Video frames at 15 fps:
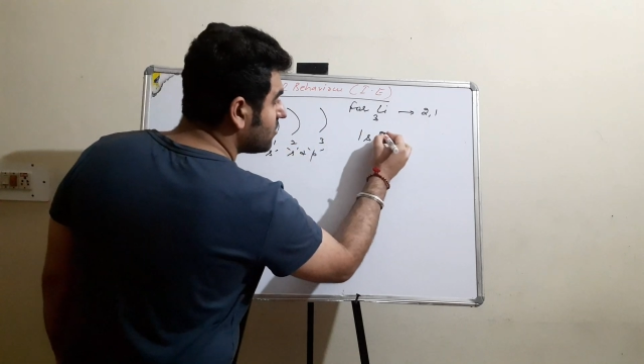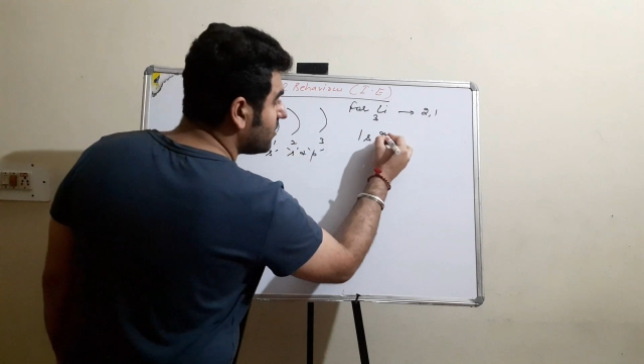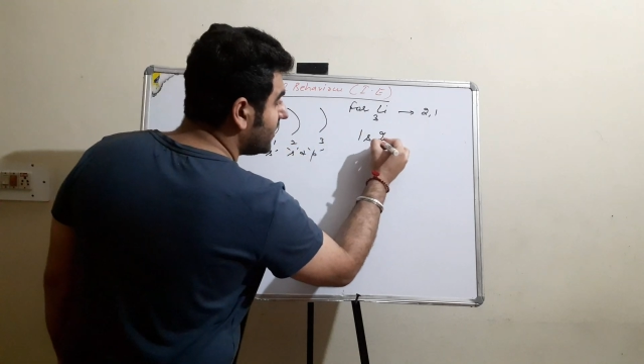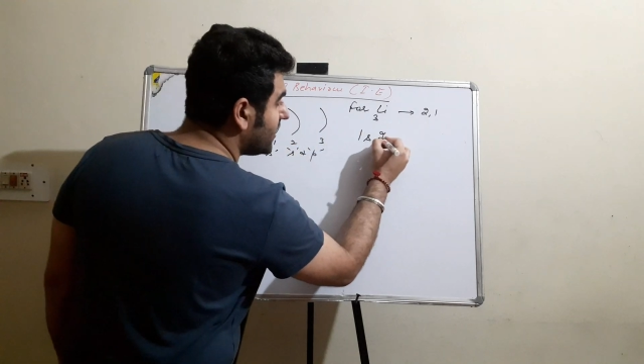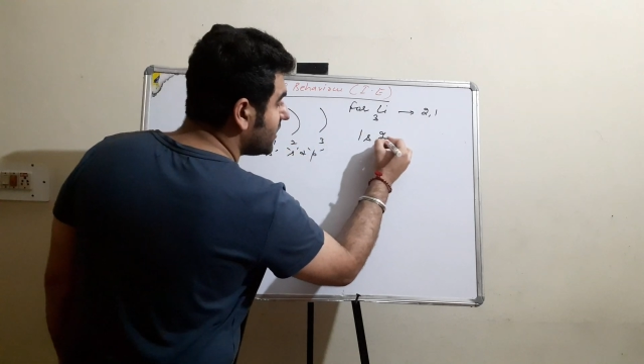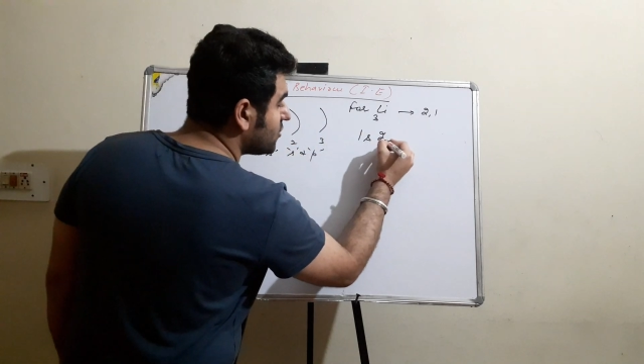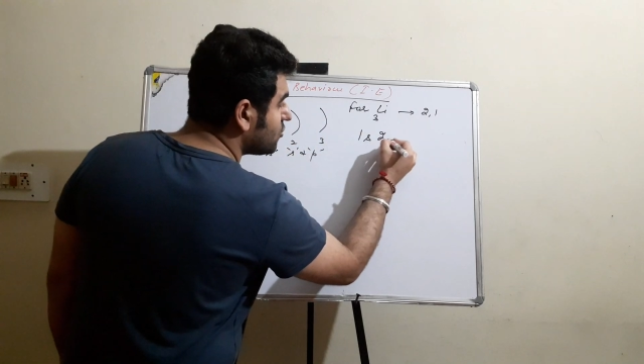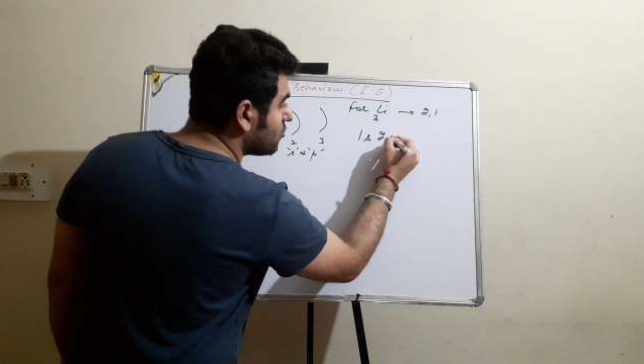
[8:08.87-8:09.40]
So
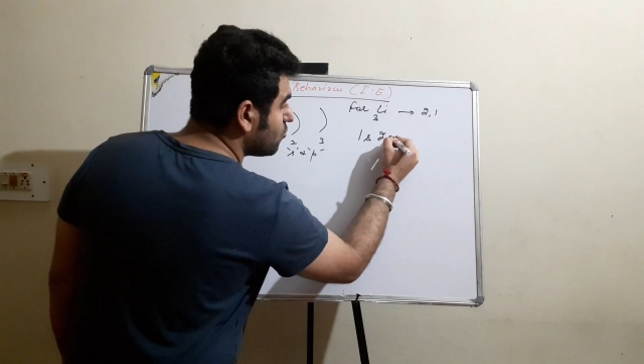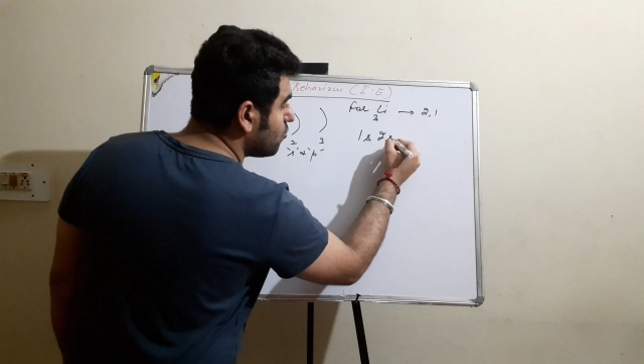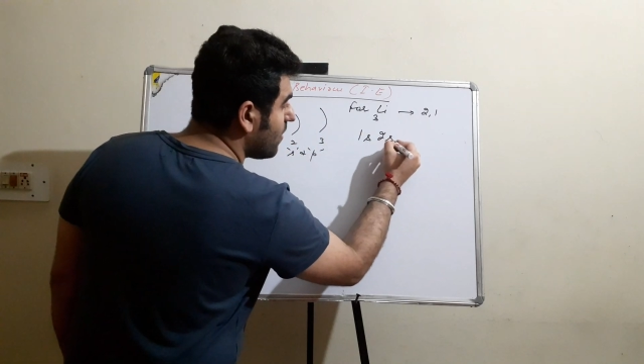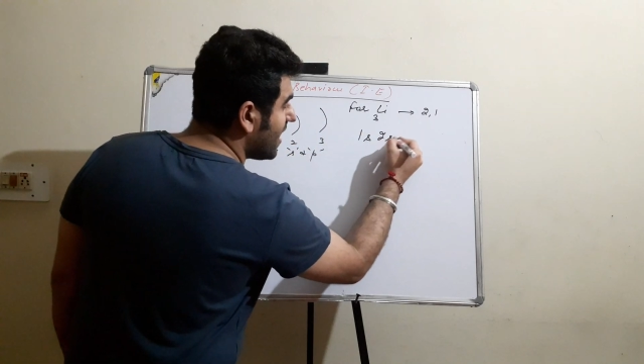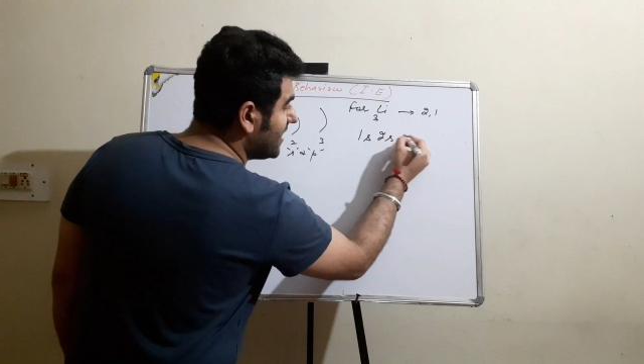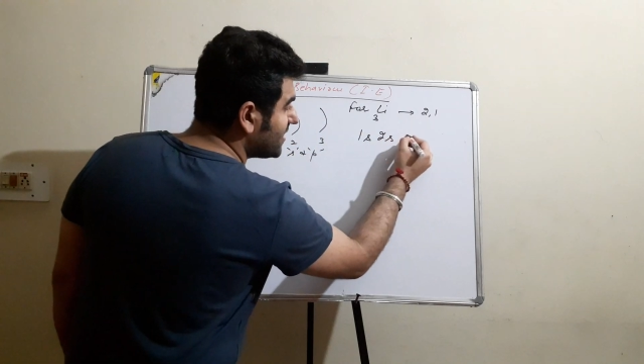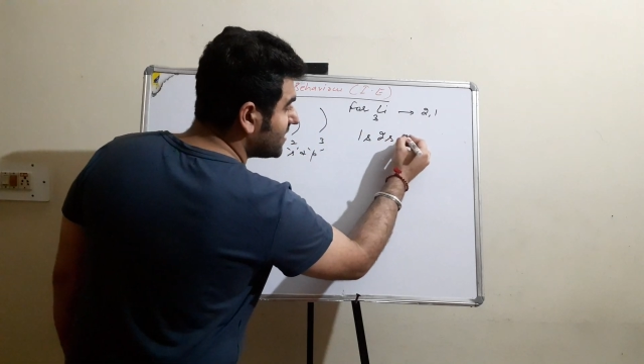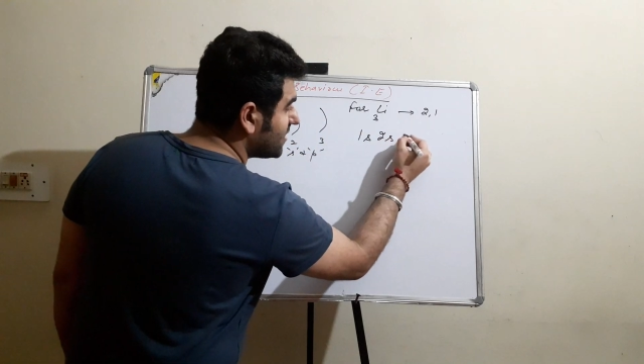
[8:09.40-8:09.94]
it is
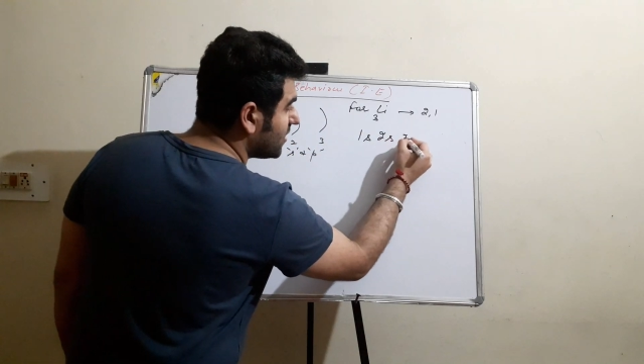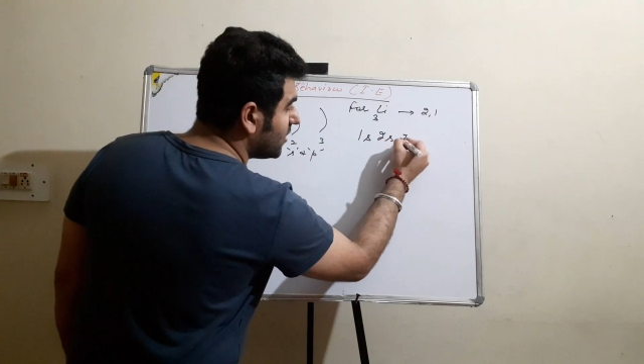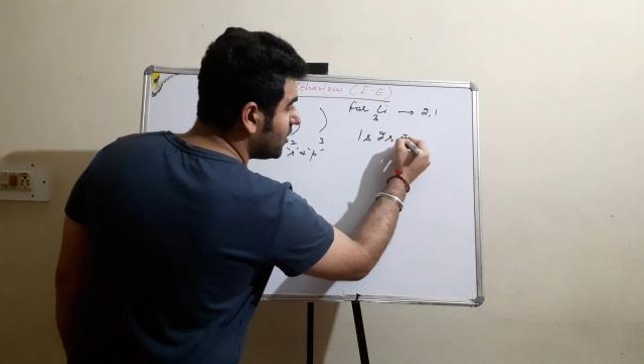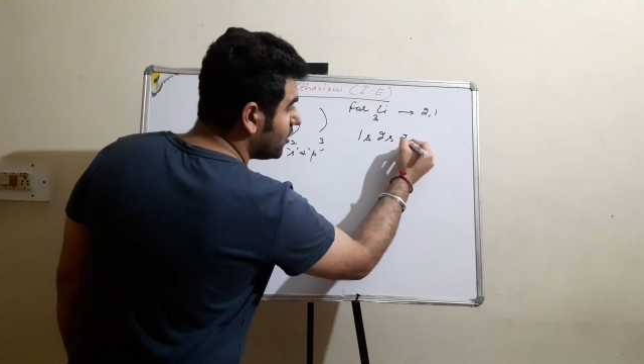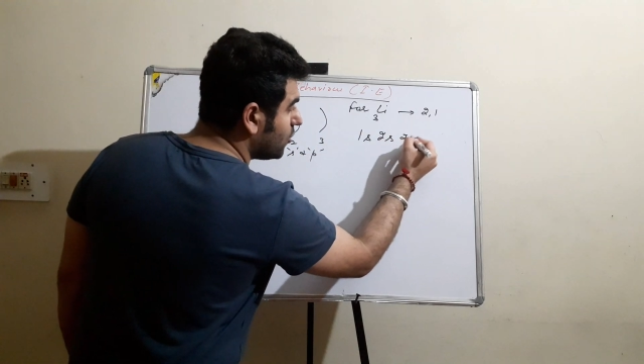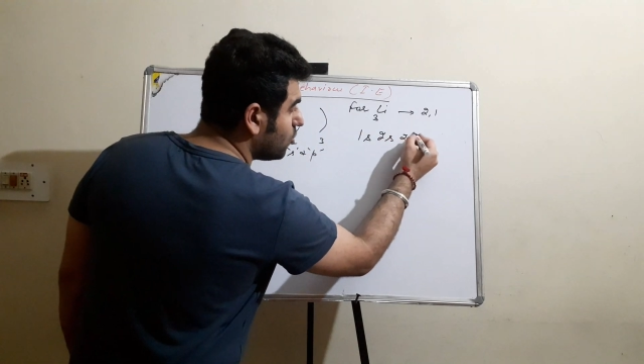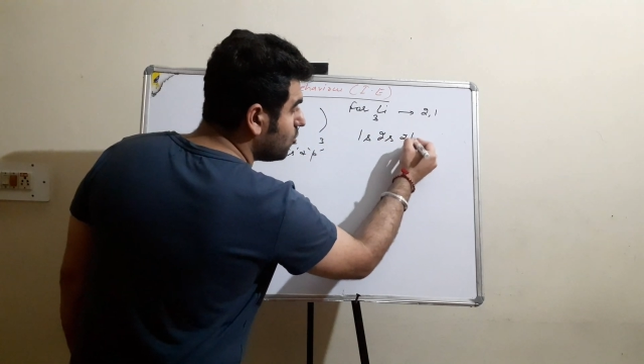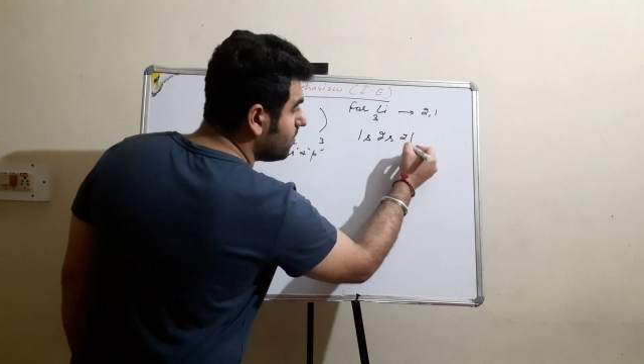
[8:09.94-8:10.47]
2s,
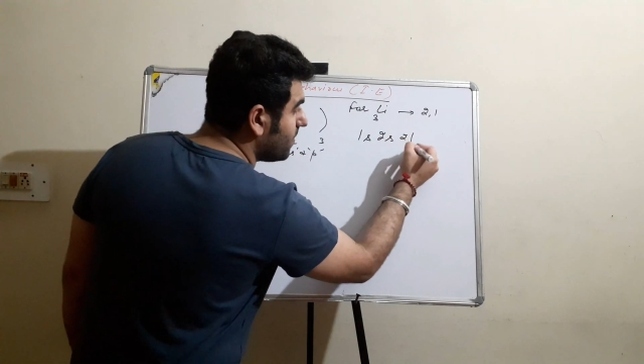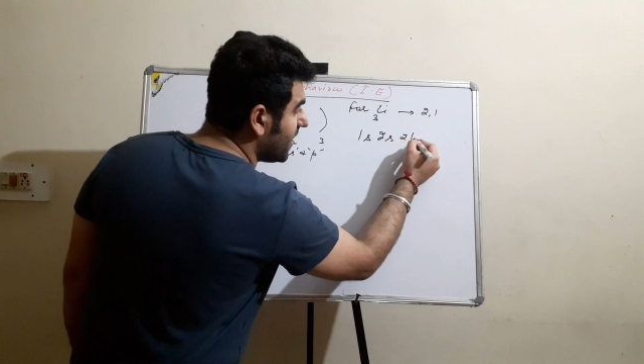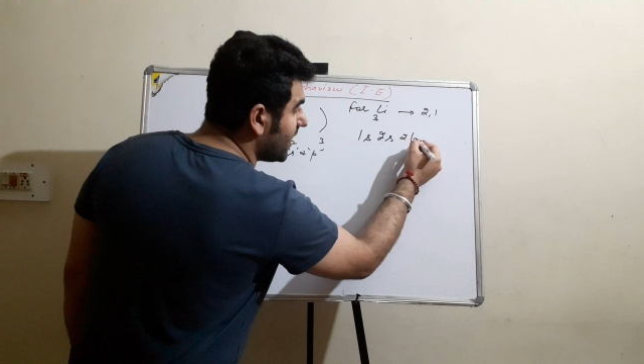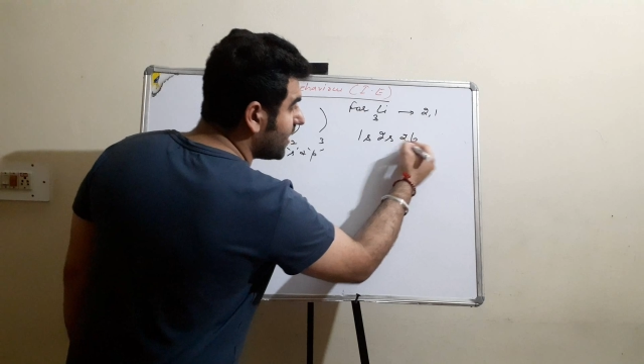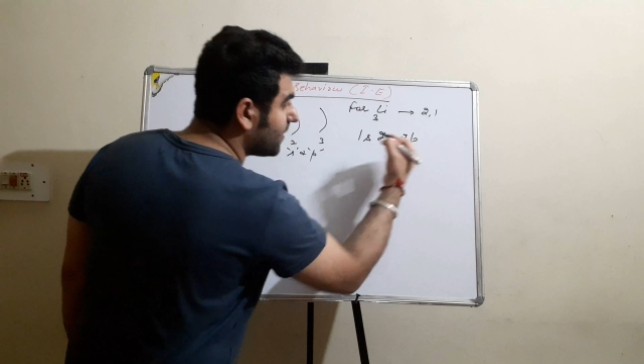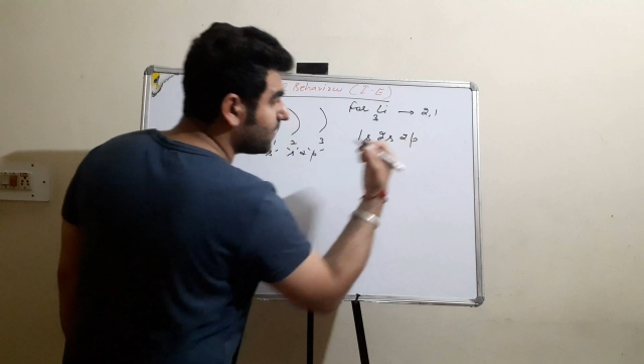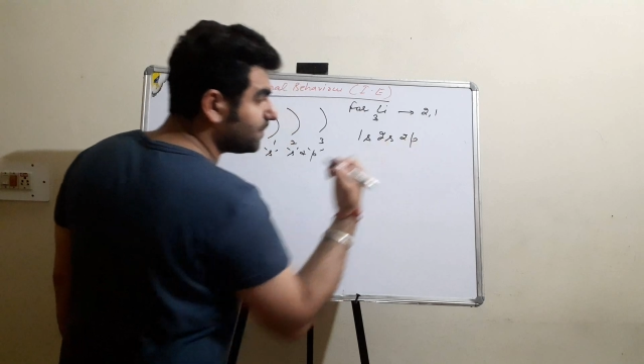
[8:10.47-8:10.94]
2p.